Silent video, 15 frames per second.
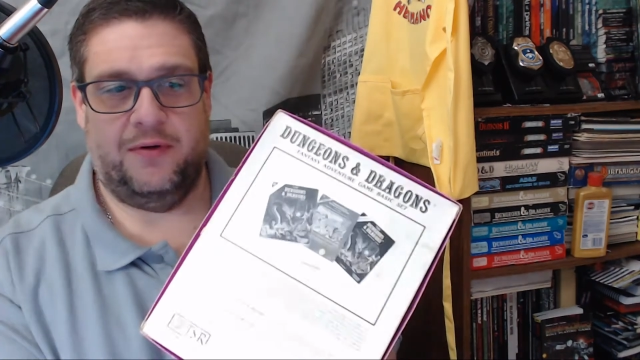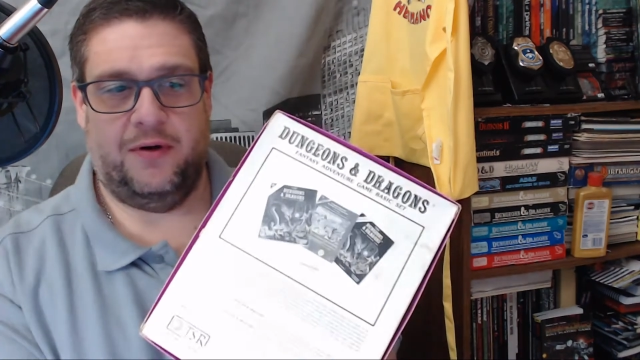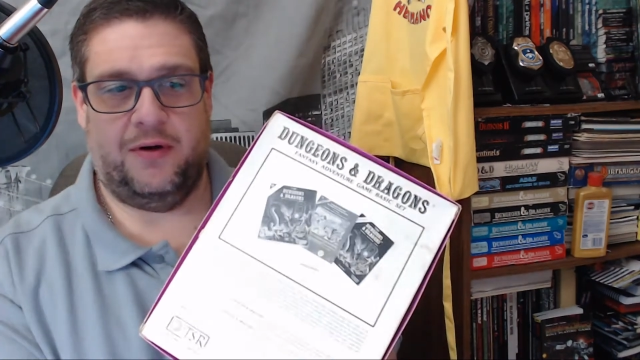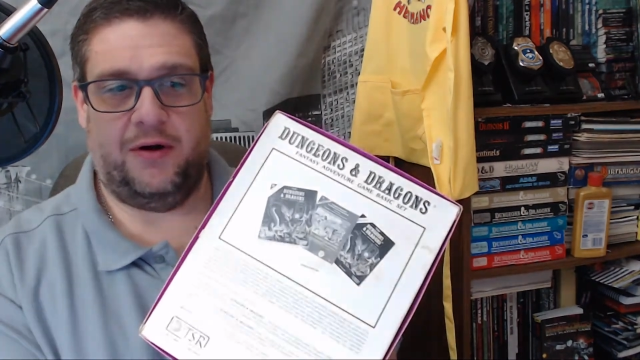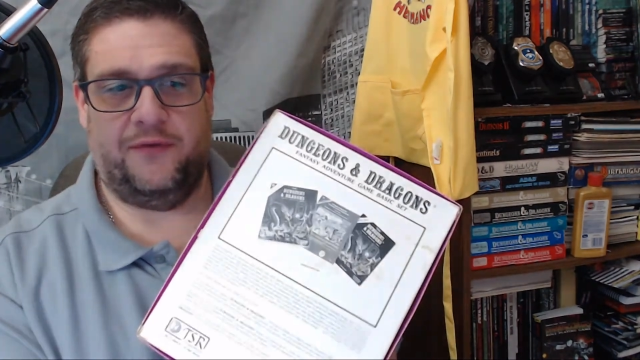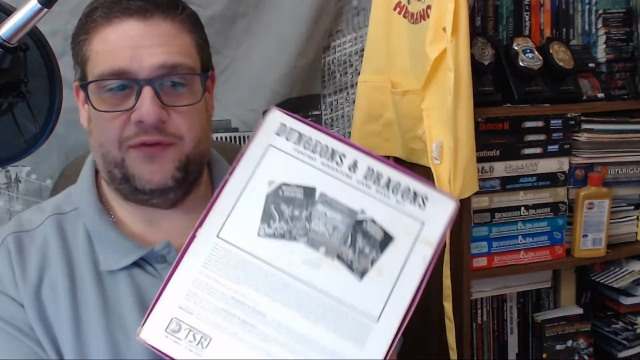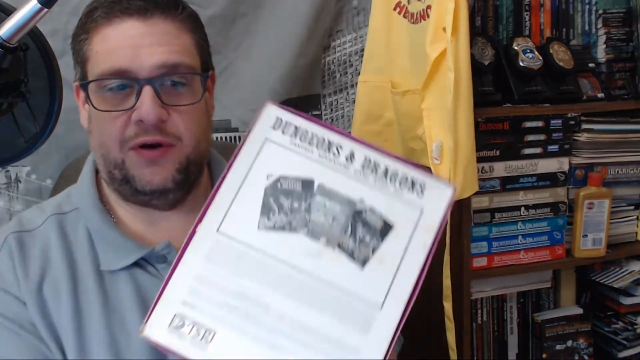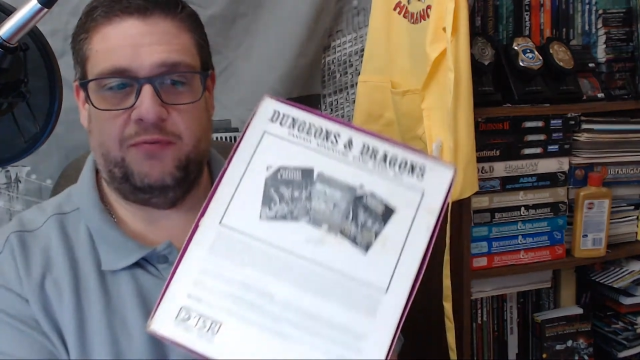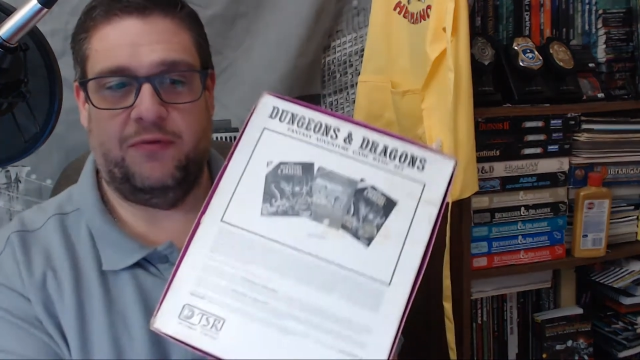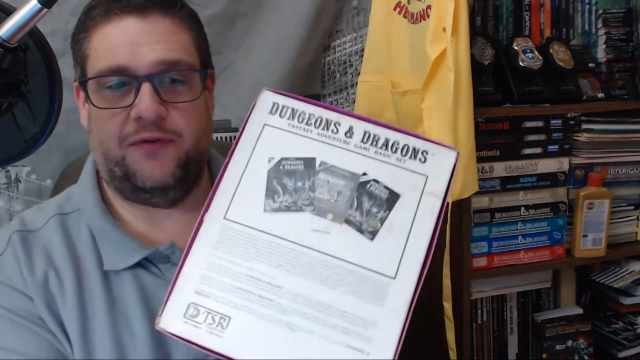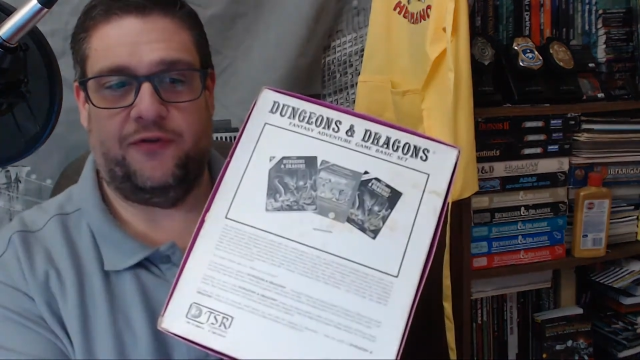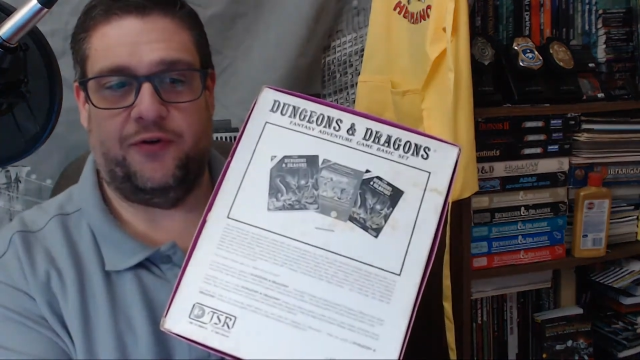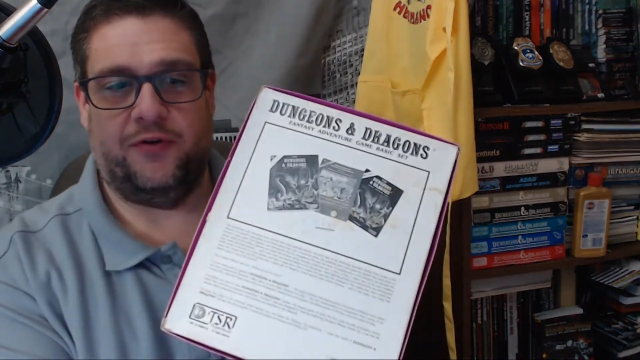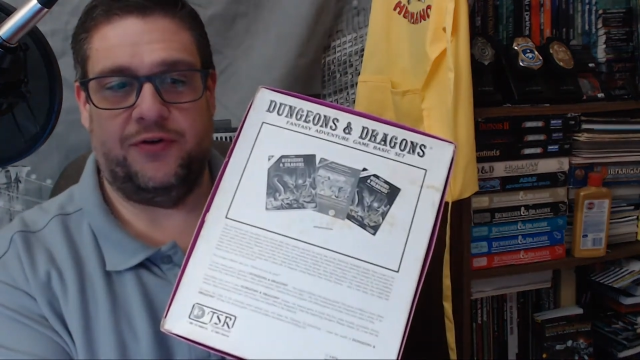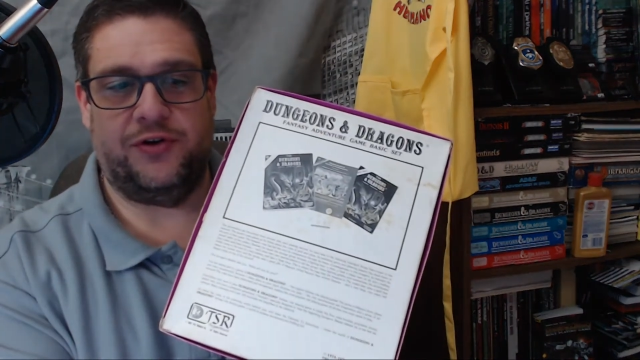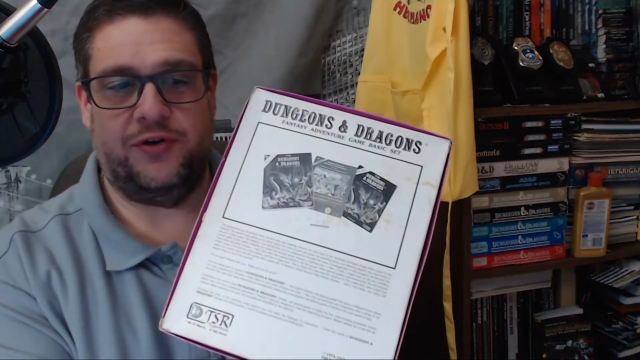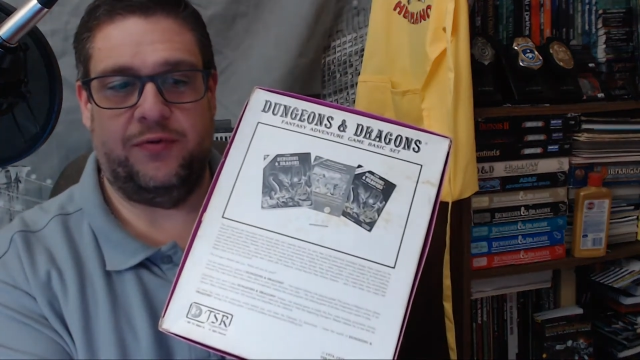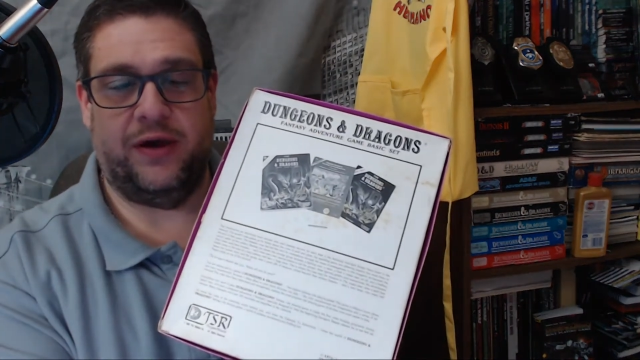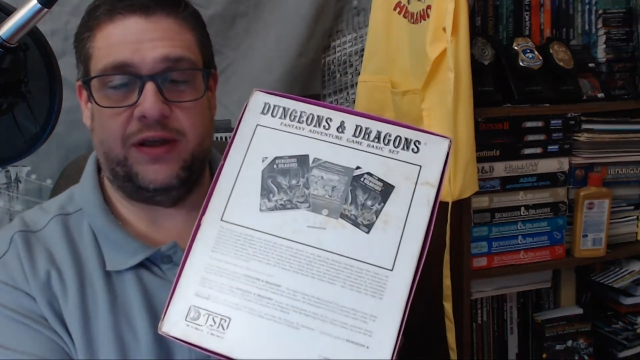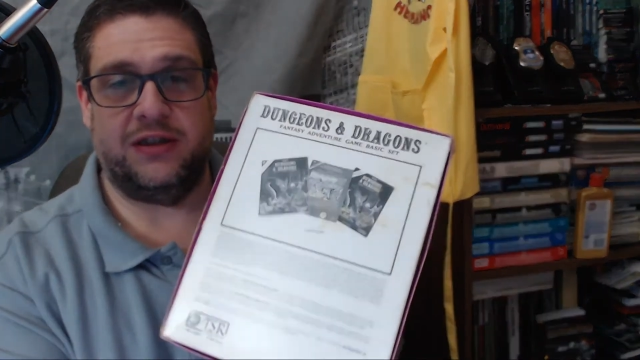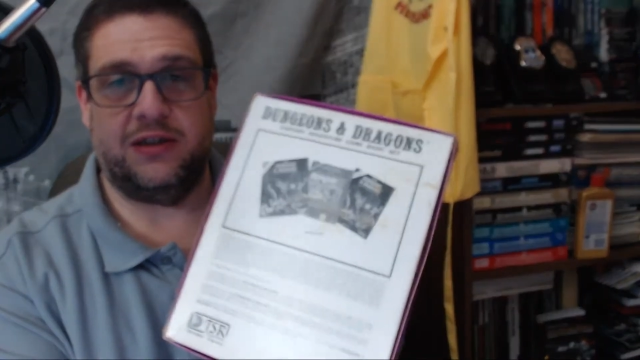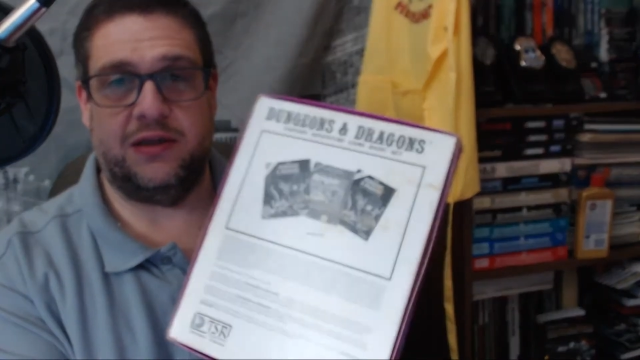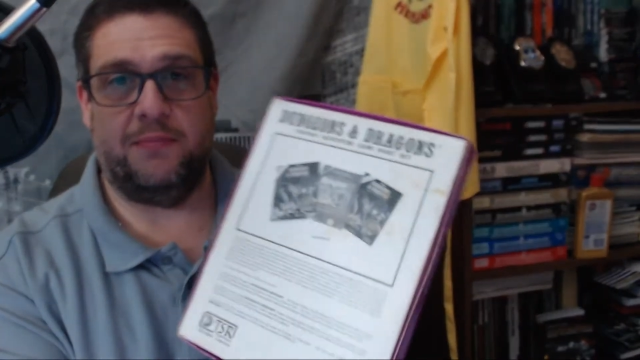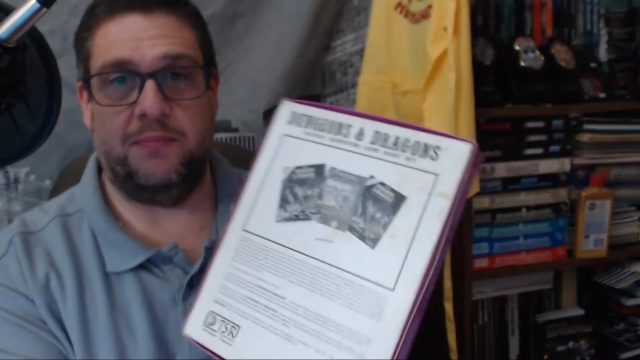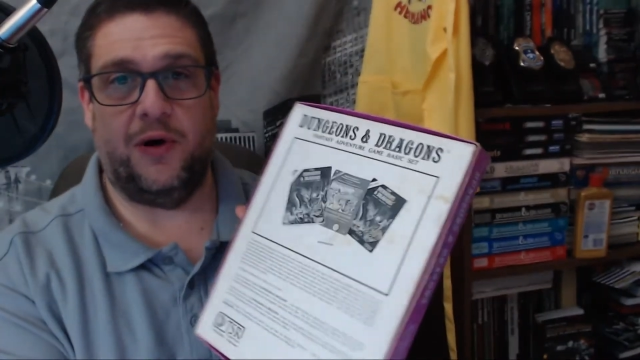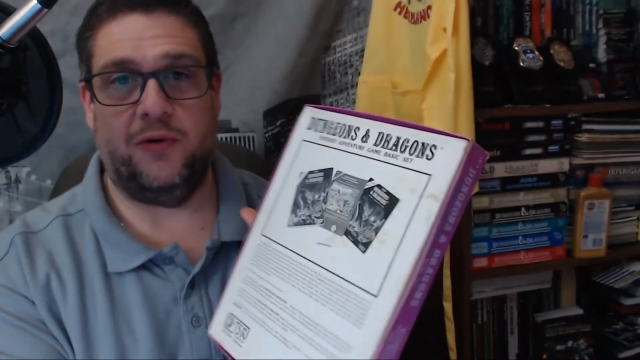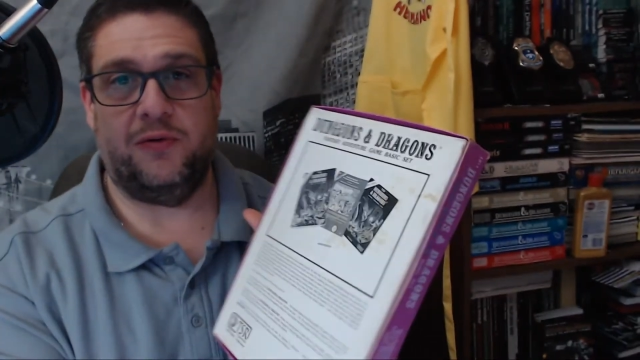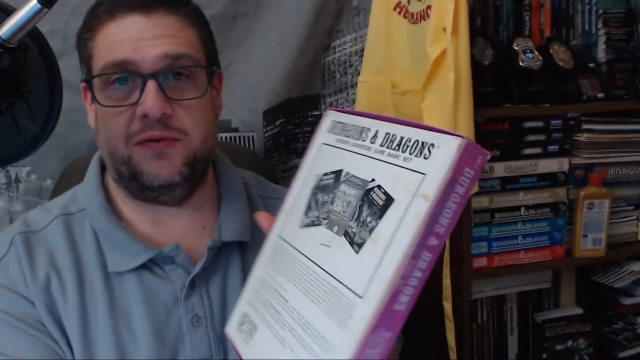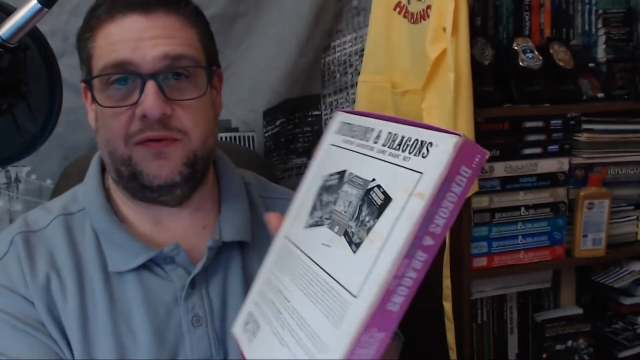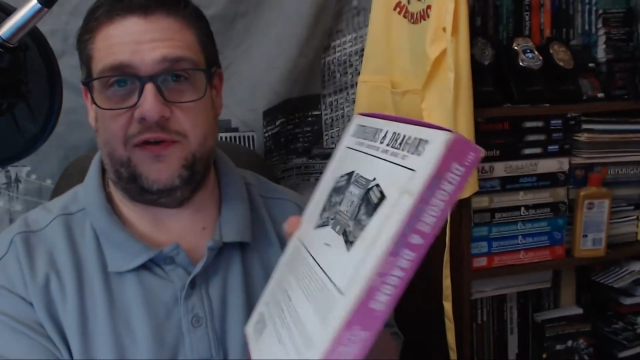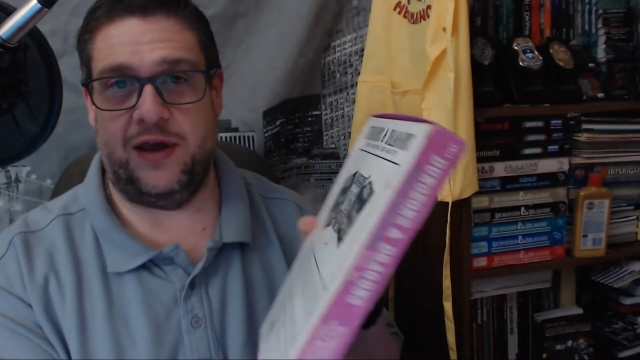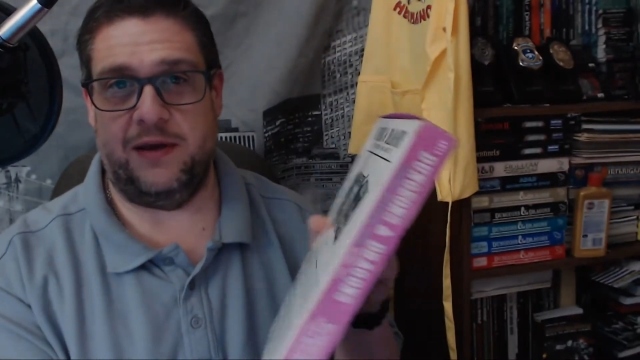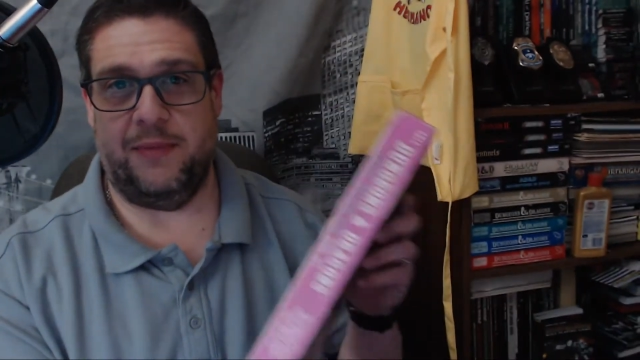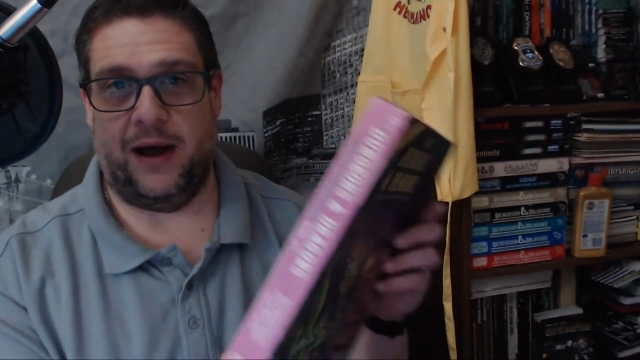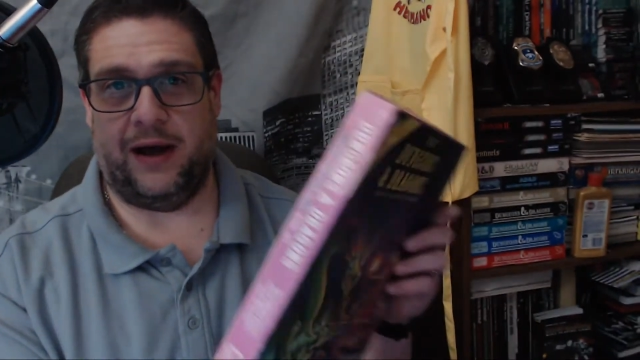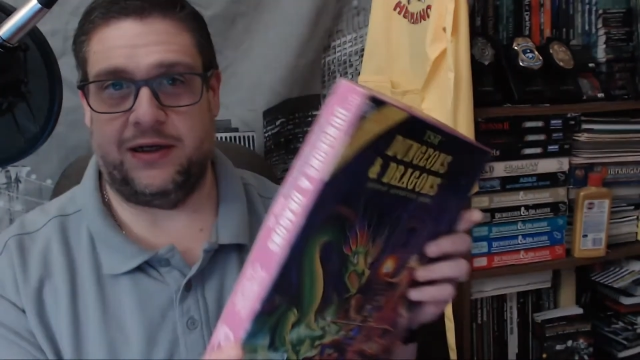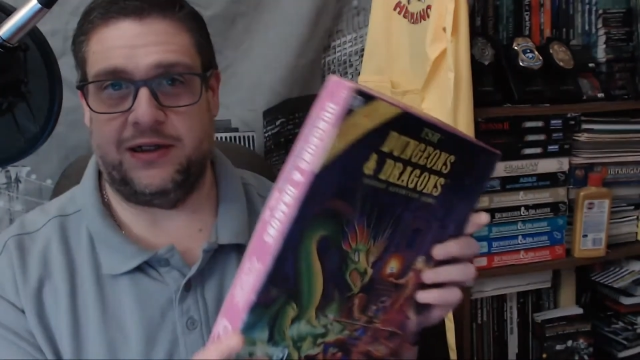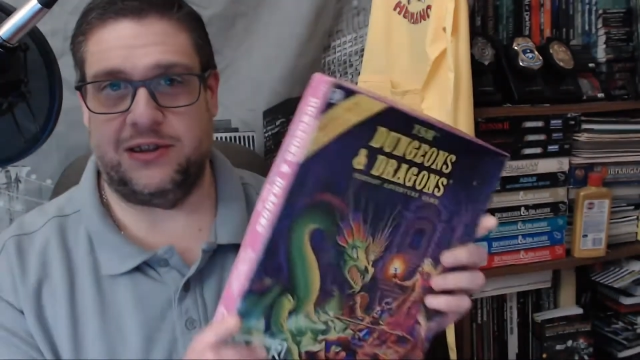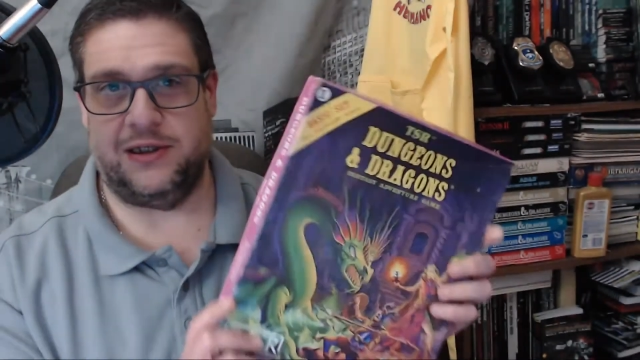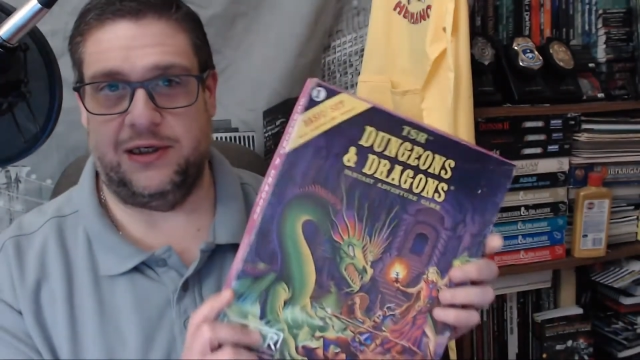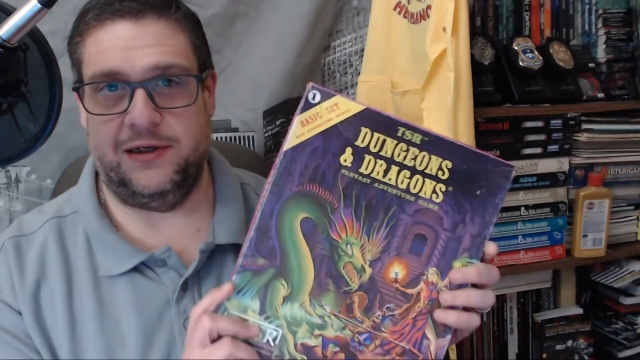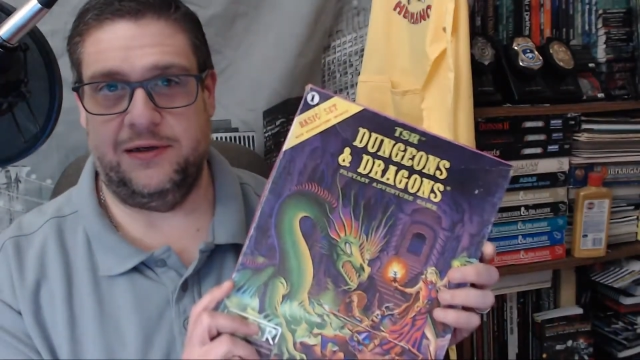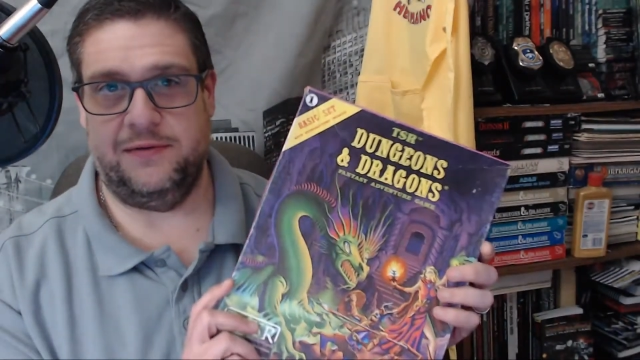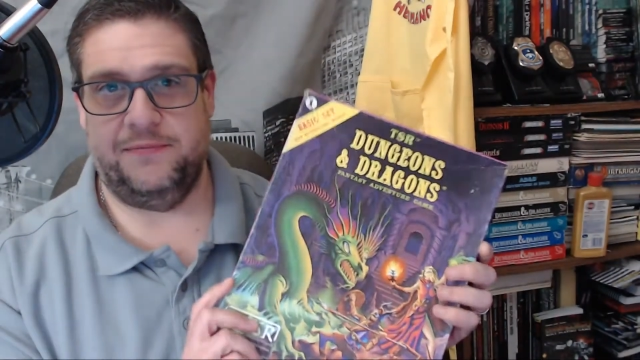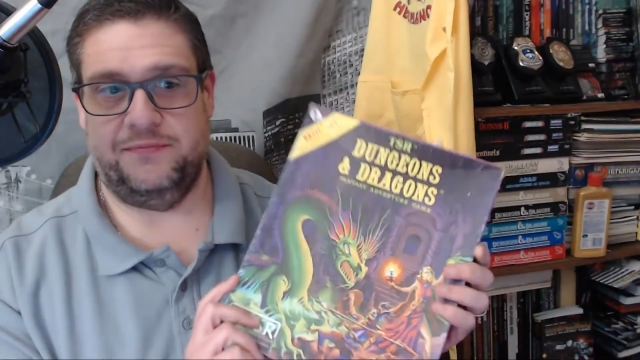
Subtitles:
often referred to as the Moldvay box set.